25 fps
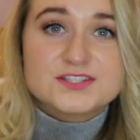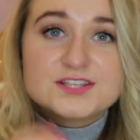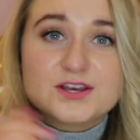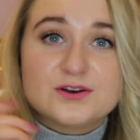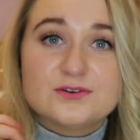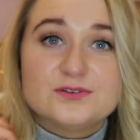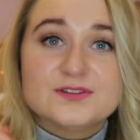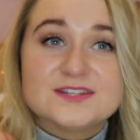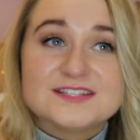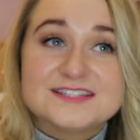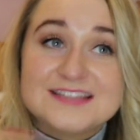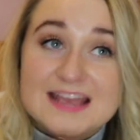
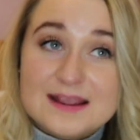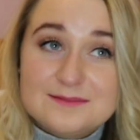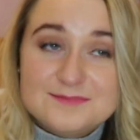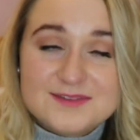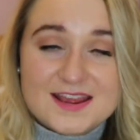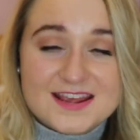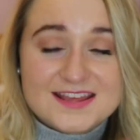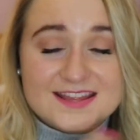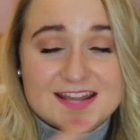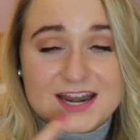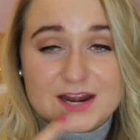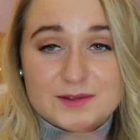So the same
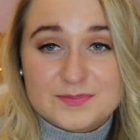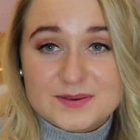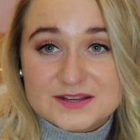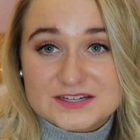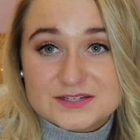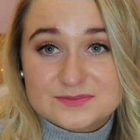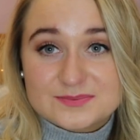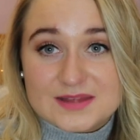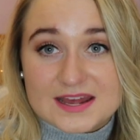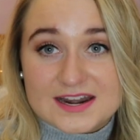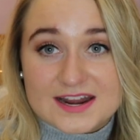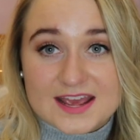day that I
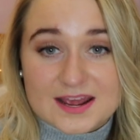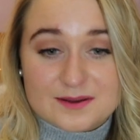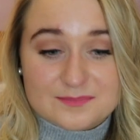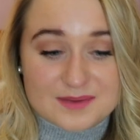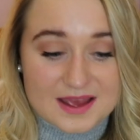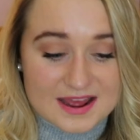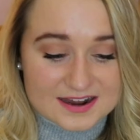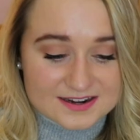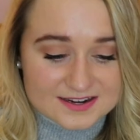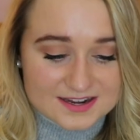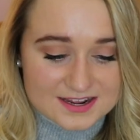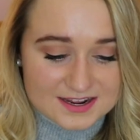picked up that
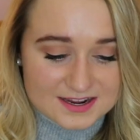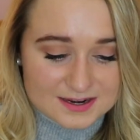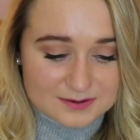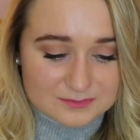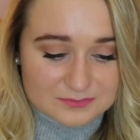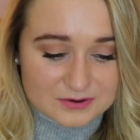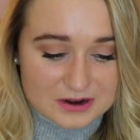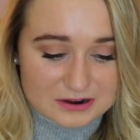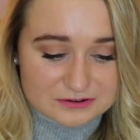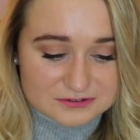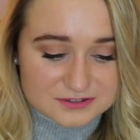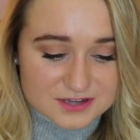headband
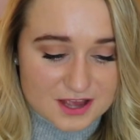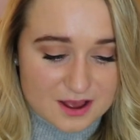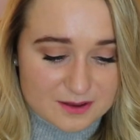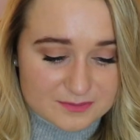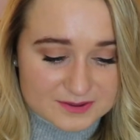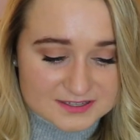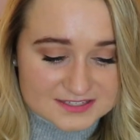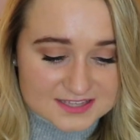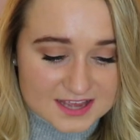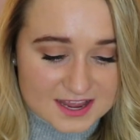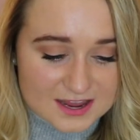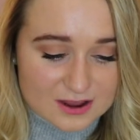in Brown
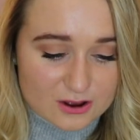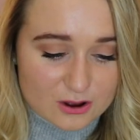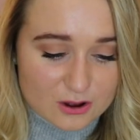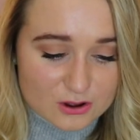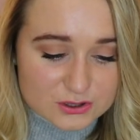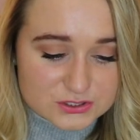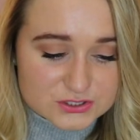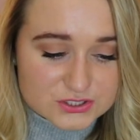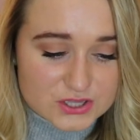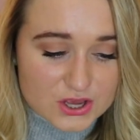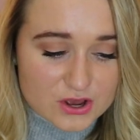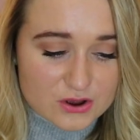Thomas, I
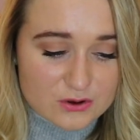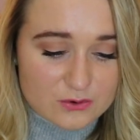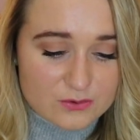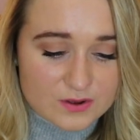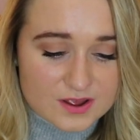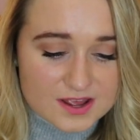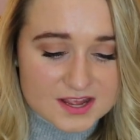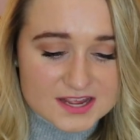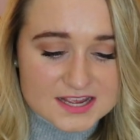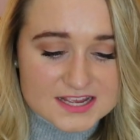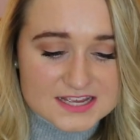also